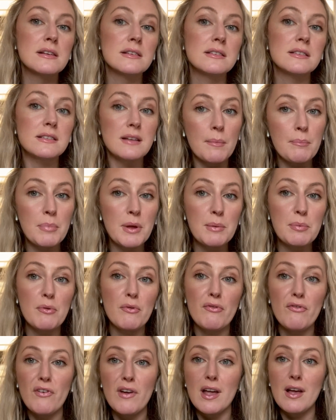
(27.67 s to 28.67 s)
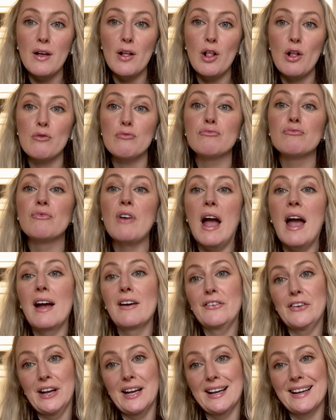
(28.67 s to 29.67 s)
Some people feel
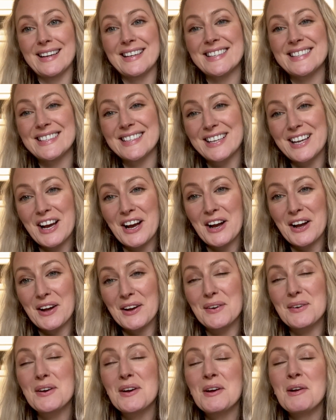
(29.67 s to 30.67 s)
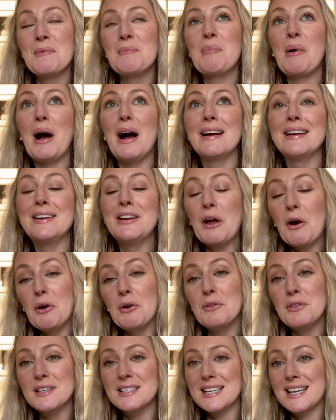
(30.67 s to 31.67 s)
raring to go. But I
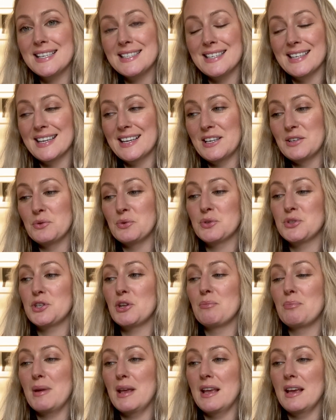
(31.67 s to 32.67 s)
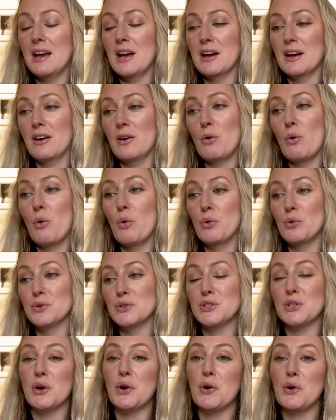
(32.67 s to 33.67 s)
know that dating can also be a
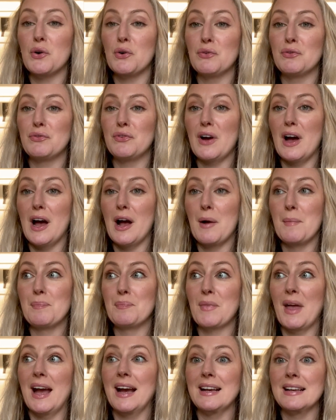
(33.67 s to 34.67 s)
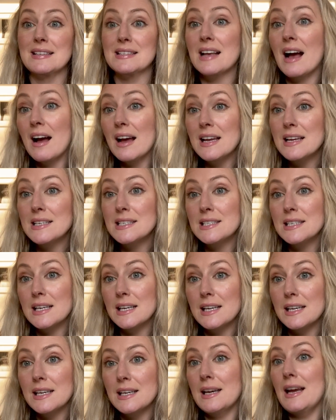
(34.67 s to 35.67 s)
cause of
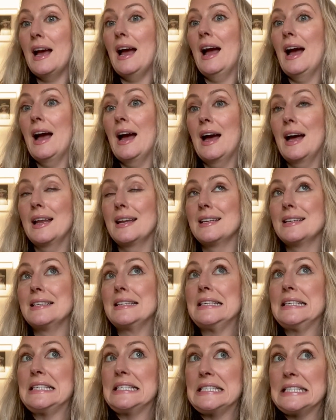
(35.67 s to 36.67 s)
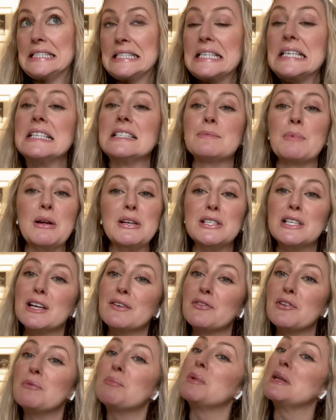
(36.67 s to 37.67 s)
anxiety, and especially
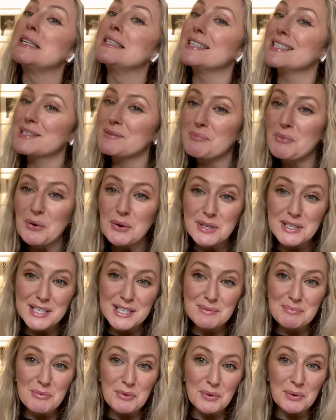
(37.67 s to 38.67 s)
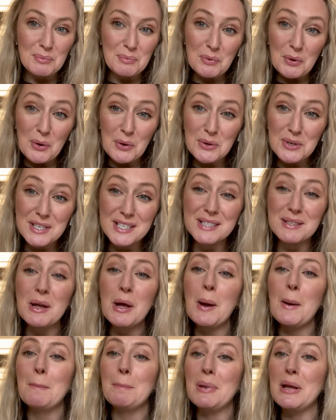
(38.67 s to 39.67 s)
if you've been disappointed more than once,
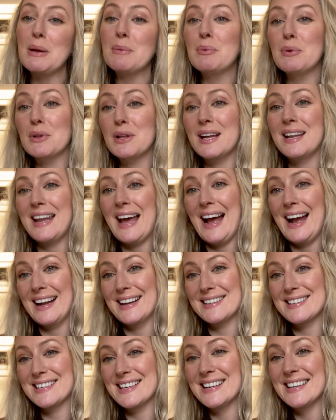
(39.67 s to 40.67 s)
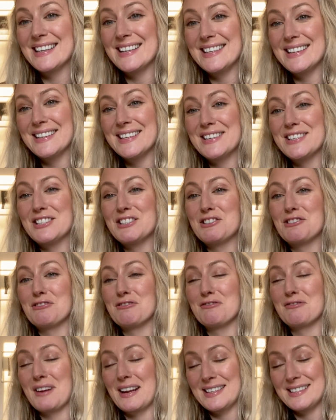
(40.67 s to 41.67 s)
people can actually
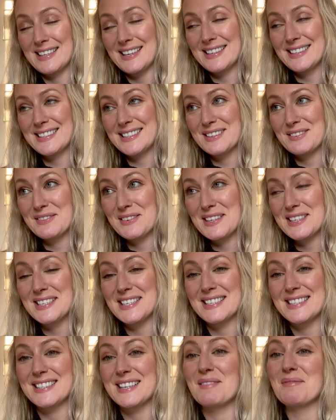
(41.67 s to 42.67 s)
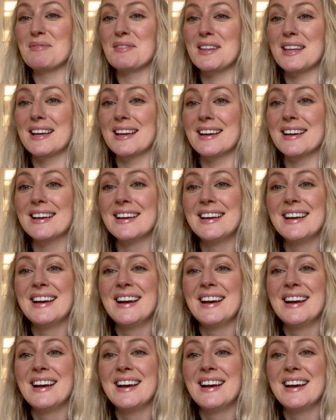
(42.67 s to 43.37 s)
dread it, which is something